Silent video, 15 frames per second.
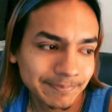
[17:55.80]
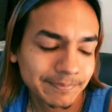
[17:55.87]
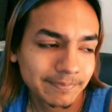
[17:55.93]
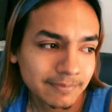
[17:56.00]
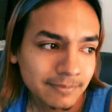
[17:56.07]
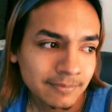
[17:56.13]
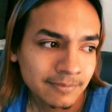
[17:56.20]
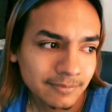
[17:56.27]

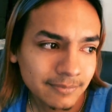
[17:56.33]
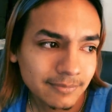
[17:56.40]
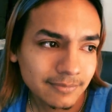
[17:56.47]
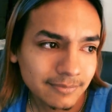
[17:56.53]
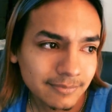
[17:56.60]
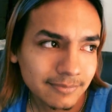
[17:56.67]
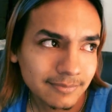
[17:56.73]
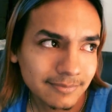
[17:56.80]

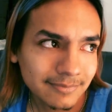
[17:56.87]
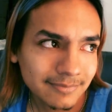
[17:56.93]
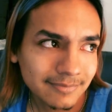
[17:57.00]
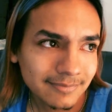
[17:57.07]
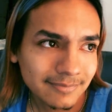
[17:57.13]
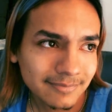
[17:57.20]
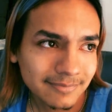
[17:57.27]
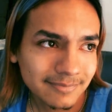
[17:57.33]

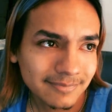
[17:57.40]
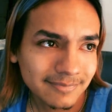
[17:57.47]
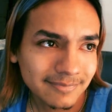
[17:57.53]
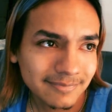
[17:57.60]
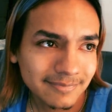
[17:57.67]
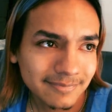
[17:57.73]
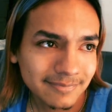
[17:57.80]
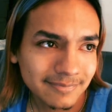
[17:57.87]
(no one is talking)